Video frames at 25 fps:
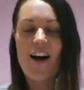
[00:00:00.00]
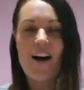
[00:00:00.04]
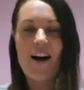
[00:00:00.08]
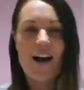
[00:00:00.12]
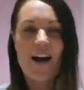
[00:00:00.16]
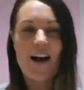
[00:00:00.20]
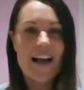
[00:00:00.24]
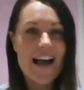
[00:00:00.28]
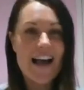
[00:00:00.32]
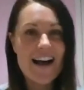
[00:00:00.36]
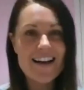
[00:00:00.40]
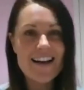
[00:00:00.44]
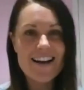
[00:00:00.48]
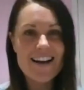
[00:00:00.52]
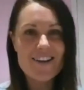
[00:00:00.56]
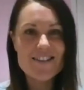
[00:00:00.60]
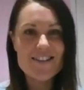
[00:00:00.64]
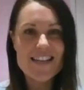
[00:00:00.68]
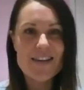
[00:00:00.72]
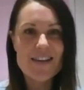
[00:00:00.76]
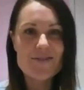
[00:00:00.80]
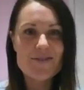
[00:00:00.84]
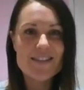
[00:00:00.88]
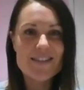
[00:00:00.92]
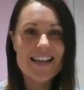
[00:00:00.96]
I can't
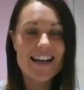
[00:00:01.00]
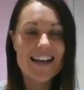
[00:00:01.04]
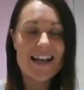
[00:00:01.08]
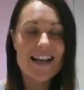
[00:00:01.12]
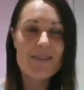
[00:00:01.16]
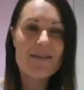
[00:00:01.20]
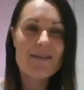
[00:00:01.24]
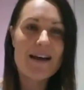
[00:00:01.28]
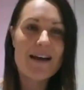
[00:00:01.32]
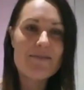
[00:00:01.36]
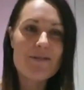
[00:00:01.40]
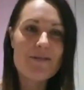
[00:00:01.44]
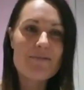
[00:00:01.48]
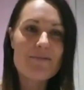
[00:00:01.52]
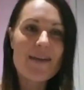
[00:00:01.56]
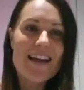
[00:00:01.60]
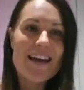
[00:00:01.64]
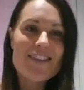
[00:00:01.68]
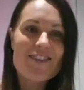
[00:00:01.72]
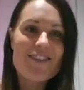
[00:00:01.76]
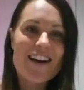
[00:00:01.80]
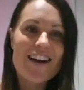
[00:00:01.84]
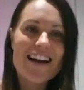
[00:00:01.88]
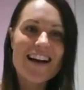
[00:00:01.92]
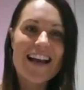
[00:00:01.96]
guarantee what's going to come out of my
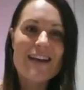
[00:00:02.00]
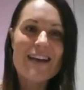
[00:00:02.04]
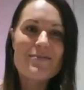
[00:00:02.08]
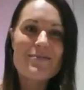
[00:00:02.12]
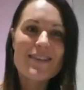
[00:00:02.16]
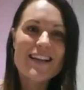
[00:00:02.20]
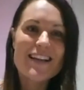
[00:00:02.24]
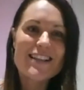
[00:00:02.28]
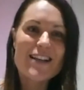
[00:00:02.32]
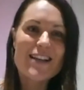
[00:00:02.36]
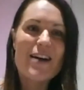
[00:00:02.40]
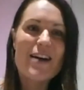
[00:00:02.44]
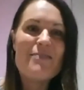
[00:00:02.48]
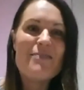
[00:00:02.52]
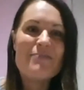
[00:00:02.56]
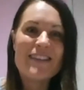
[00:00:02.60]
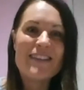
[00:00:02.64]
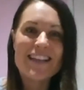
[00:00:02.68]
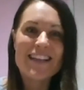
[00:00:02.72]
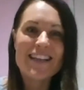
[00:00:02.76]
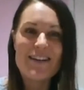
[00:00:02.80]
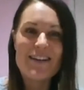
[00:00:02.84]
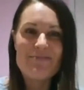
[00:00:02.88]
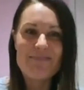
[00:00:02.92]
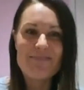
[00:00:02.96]
mouth right now because I'm a
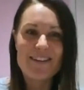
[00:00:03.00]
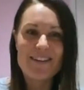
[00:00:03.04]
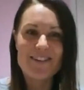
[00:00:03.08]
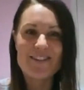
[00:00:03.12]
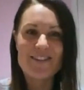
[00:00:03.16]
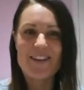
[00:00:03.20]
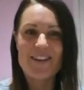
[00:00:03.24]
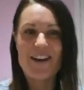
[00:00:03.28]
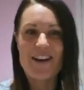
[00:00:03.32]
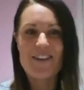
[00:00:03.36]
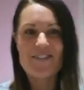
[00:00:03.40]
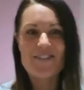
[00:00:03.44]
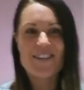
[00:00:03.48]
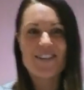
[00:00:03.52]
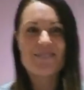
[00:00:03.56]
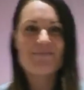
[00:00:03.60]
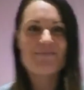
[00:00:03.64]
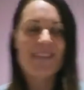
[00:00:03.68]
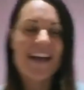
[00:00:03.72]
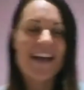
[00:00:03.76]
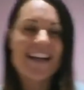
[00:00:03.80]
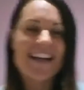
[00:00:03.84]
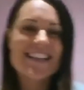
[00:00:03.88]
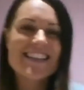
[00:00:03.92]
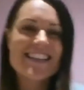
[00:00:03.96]
little bit all over the
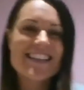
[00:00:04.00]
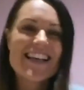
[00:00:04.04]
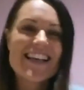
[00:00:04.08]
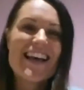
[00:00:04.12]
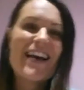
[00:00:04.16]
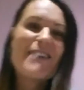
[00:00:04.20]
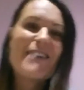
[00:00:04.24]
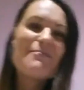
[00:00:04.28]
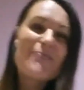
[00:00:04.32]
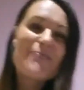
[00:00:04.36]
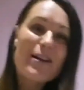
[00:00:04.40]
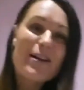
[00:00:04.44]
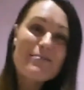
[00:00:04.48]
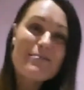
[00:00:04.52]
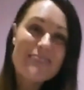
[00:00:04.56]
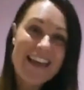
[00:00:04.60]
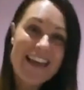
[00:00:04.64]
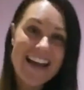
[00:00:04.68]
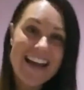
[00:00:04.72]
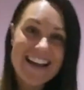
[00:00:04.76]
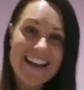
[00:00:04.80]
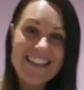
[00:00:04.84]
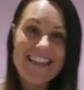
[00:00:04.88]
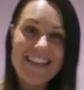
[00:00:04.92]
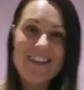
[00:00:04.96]
place. But I'm
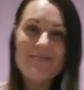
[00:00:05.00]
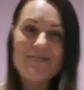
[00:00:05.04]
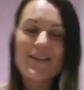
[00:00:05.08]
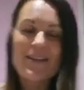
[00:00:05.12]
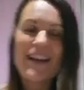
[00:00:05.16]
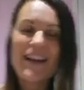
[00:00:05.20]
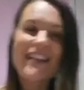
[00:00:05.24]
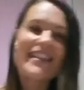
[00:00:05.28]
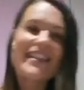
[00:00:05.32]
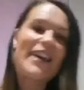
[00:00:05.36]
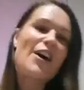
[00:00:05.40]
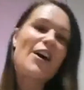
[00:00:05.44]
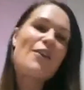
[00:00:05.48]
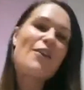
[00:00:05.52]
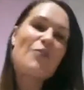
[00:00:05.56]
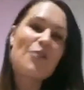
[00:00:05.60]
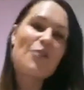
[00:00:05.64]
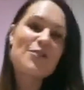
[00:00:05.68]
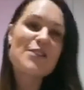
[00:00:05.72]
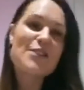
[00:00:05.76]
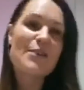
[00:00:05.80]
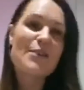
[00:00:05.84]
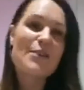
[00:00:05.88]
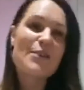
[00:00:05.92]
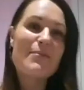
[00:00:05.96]
getting there. I'm getting there. I've
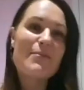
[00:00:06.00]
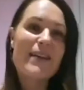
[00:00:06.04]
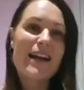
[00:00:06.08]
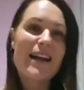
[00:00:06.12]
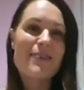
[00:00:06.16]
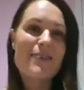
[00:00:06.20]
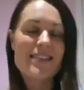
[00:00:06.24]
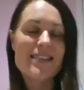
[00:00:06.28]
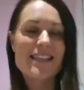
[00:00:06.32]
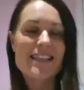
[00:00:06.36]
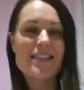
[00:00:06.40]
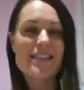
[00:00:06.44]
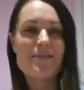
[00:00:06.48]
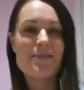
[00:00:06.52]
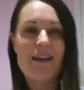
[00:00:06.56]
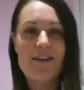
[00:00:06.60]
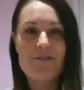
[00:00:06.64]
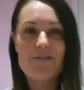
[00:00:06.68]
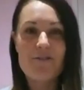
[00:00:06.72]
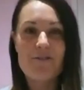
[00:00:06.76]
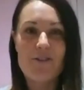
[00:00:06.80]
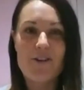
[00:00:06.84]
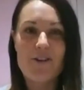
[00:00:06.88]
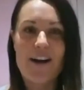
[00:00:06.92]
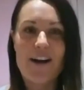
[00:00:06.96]
also been up since
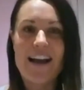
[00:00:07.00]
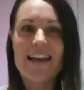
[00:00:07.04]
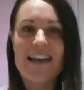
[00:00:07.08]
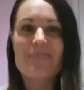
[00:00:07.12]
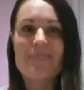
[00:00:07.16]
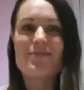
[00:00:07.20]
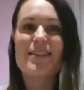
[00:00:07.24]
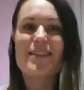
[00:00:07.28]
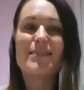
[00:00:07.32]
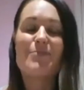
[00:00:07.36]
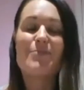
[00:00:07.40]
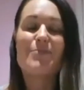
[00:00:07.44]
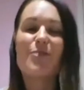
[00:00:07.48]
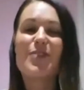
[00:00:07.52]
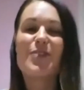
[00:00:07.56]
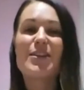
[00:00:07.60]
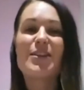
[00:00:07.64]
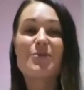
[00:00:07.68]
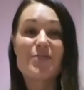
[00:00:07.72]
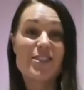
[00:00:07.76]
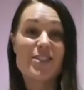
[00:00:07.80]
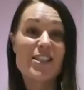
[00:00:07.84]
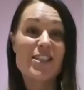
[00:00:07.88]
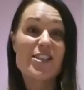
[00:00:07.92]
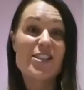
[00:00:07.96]
about 4 a.m. this
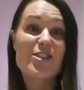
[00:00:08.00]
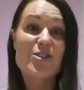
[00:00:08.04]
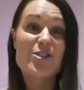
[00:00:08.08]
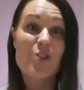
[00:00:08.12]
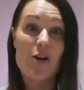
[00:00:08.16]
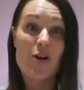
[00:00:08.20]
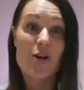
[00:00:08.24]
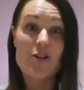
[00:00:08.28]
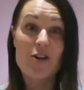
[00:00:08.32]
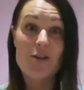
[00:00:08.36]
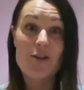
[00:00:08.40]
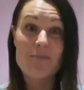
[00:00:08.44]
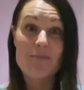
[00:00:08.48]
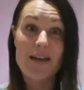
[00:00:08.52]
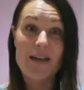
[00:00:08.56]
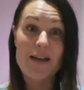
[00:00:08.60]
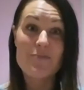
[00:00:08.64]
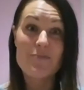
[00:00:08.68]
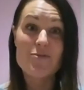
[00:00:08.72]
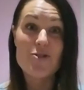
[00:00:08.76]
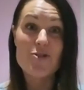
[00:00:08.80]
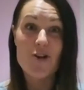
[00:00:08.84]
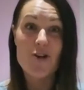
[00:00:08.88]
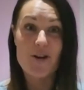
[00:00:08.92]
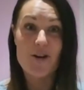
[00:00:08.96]
morning, which is so not me.
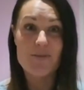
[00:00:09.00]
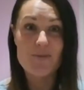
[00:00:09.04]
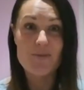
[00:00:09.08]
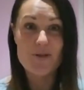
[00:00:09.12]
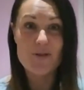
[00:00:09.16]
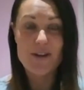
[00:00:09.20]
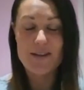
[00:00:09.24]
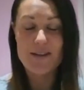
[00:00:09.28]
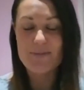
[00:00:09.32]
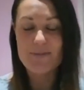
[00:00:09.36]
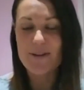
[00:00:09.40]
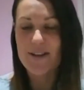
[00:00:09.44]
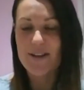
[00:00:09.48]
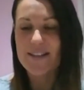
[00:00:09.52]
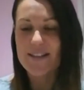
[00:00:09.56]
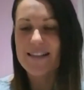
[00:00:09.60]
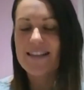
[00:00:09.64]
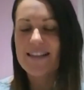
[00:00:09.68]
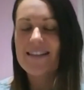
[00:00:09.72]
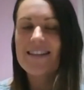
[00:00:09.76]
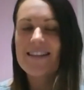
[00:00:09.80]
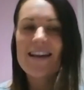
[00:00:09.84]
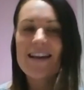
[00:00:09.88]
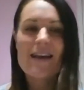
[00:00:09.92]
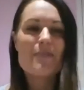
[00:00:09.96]
I'm not a morning
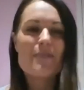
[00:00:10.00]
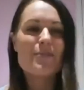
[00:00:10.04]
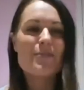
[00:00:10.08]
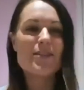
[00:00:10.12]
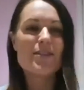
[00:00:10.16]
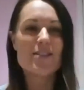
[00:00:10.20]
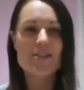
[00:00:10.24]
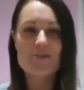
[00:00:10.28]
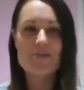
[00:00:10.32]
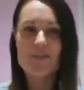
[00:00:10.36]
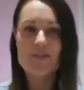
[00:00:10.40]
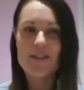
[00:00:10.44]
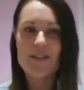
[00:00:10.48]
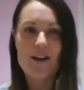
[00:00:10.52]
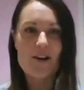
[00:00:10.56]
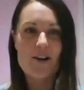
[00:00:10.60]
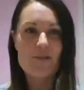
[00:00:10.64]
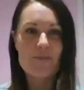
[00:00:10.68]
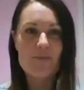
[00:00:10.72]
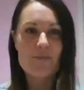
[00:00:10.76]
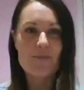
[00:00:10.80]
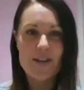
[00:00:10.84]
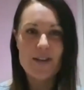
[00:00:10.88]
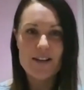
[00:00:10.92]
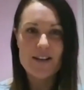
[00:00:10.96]
person, but just with the
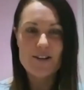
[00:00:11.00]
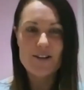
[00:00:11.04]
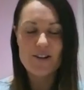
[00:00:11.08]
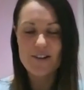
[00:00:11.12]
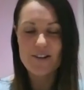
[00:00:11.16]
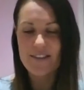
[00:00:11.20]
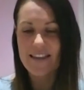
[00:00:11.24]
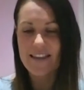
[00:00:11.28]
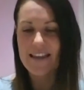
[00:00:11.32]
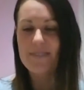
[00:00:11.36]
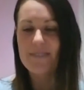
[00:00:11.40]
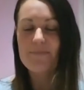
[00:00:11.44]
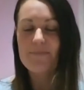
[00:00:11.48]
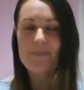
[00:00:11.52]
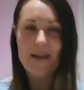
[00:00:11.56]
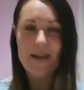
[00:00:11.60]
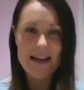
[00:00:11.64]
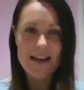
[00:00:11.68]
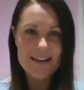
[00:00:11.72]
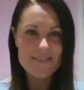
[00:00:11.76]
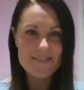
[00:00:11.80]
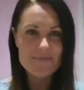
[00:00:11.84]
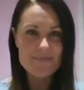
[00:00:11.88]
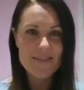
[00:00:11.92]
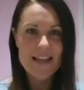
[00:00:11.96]
whole body clock thing.
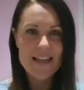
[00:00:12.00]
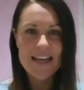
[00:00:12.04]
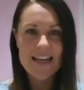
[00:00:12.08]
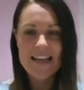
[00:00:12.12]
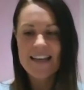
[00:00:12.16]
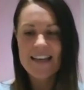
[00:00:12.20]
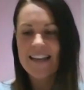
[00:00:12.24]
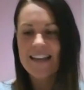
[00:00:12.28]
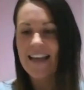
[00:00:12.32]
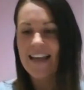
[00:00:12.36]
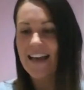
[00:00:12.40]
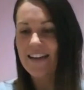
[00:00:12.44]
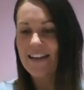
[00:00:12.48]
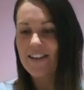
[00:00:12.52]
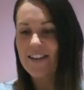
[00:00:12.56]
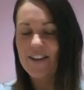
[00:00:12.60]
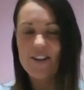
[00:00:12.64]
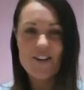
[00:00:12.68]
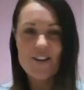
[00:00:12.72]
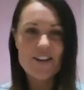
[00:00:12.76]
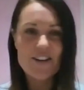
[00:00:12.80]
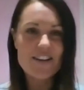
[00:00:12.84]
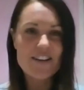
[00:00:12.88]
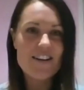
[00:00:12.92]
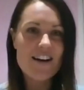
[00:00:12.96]
But yeah, you
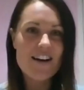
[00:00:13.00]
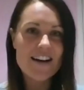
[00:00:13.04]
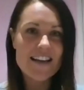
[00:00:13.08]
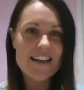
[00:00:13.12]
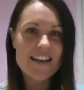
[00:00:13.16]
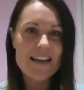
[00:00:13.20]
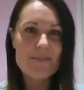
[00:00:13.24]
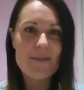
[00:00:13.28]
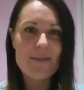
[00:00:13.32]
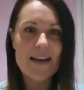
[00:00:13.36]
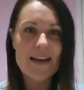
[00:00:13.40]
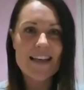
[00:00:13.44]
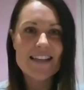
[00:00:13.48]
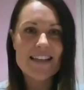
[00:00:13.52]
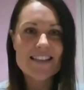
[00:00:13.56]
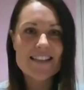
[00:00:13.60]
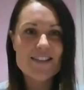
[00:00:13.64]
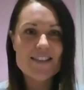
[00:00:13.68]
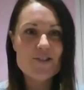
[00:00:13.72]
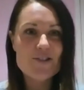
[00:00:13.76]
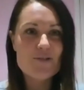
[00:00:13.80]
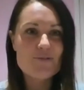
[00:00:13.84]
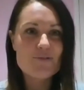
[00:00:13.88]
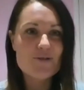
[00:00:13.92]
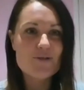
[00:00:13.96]
got to kind of get back into
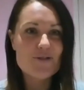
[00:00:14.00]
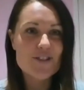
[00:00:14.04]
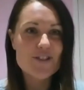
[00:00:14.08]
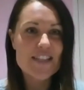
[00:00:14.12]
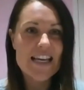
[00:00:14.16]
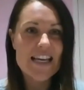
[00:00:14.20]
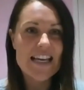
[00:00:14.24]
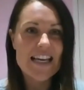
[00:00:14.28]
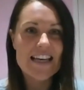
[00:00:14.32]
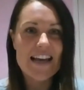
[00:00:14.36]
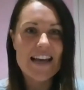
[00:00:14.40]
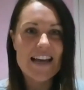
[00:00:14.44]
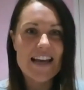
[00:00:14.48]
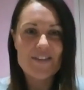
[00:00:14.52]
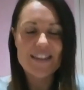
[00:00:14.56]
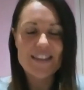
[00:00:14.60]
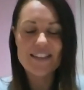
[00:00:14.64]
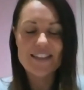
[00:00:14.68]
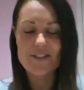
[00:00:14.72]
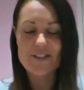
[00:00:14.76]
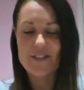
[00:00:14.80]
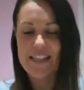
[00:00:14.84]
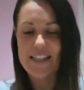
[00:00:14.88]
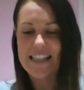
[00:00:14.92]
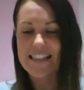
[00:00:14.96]
normal routine having
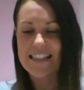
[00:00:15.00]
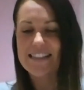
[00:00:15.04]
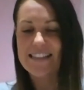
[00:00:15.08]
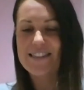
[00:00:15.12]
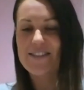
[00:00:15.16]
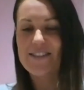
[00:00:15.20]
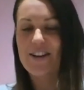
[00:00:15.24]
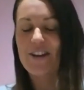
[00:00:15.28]
little kids.